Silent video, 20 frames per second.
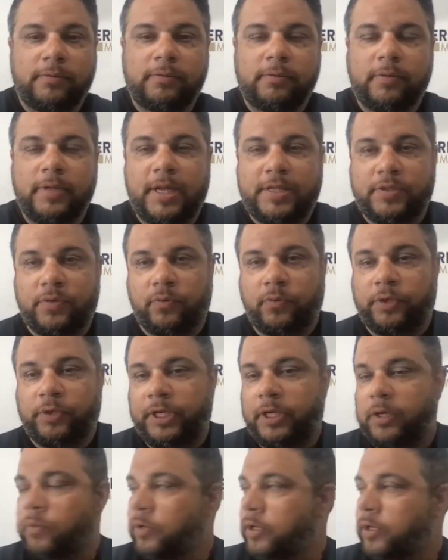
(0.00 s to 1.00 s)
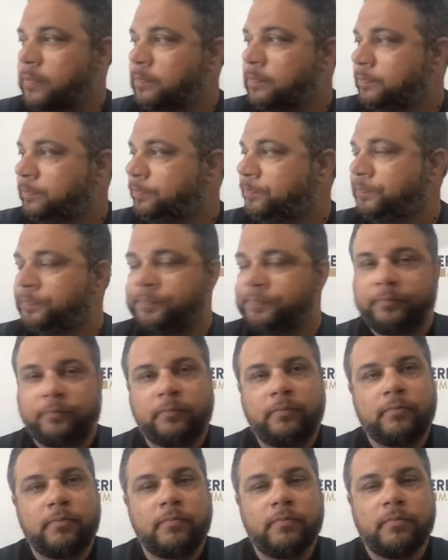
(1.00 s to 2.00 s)
That's a really good one.
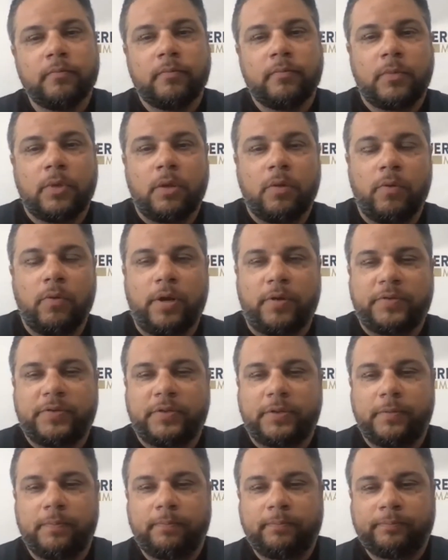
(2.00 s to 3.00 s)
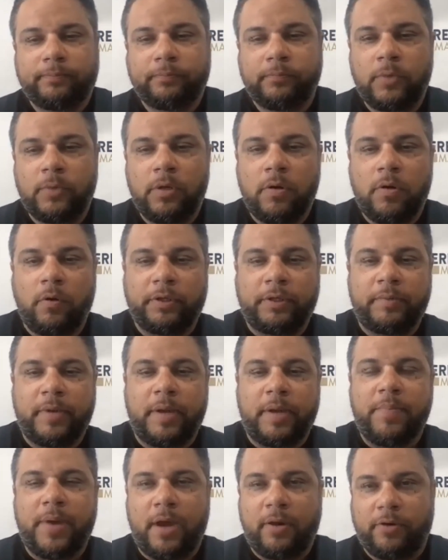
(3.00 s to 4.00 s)
What else? Holding my
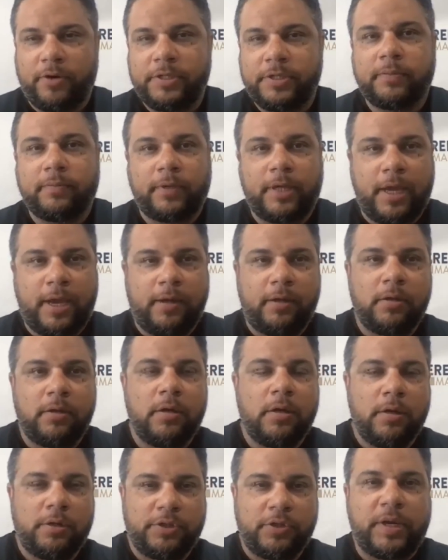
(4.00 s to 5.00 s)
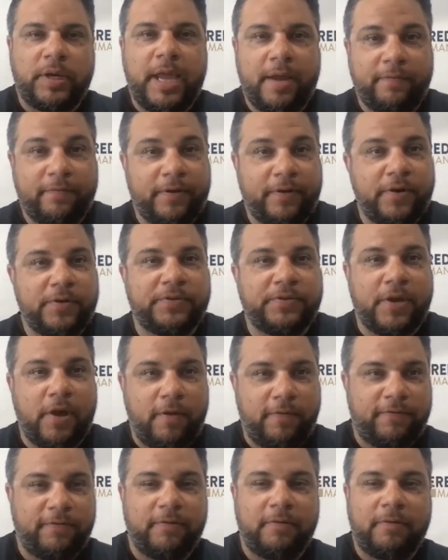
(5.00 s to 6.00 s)
boundaries, okay? So again, for
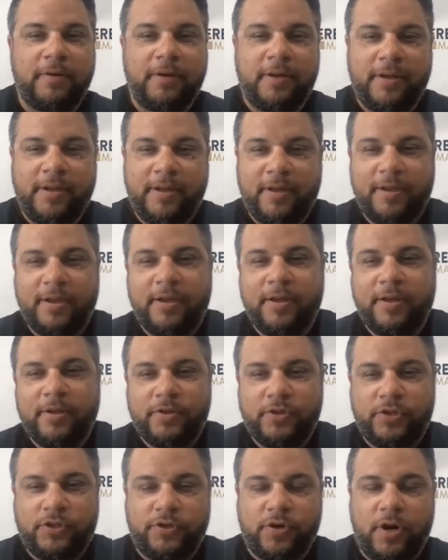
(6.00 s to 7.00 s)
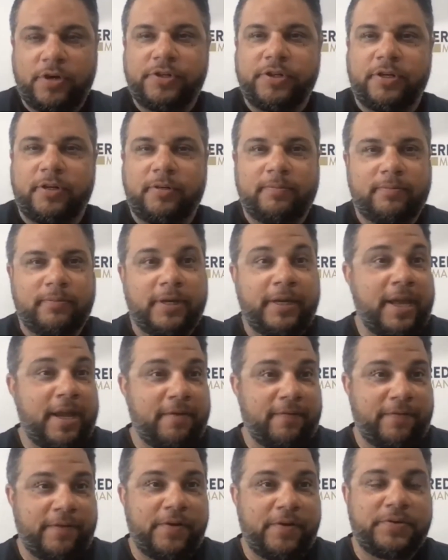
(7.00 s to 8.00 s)
yourself. Structure,
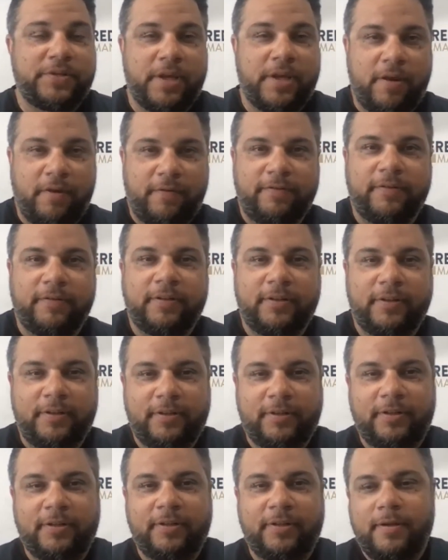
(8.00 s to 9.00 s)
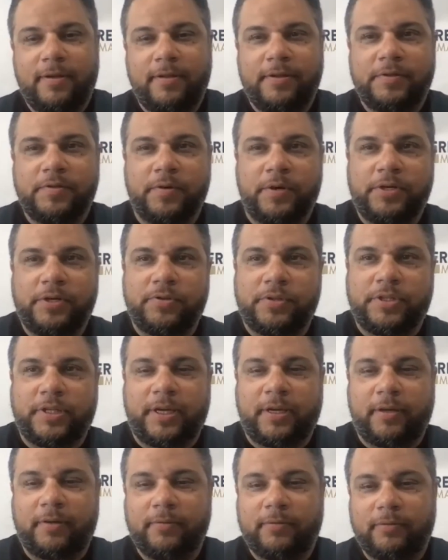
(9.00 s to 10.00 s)
again, for yourself. These are
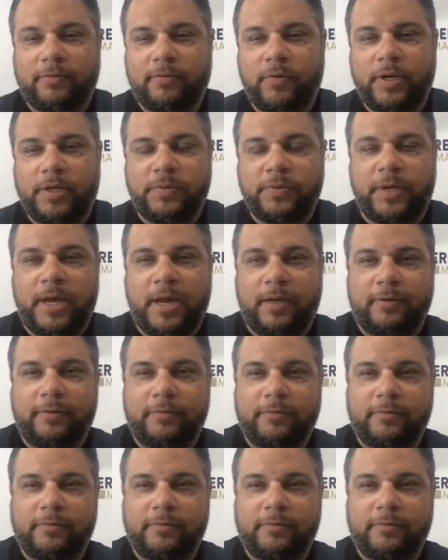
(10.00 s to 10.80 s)
interesting. What else we got?